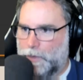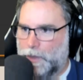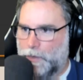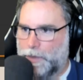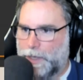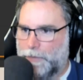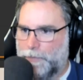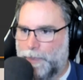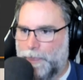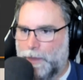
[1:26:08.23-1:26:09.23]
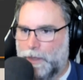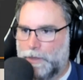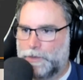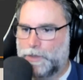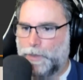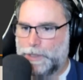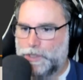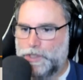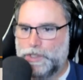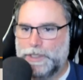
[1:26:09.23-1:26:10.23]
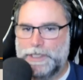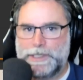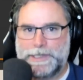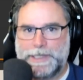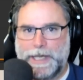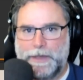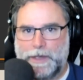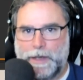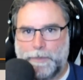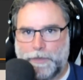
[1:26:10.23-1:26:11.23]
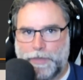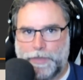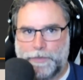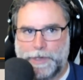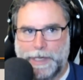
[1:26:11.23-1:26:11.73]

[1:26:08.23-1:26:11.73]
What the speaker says: Okay, so it should say the number 3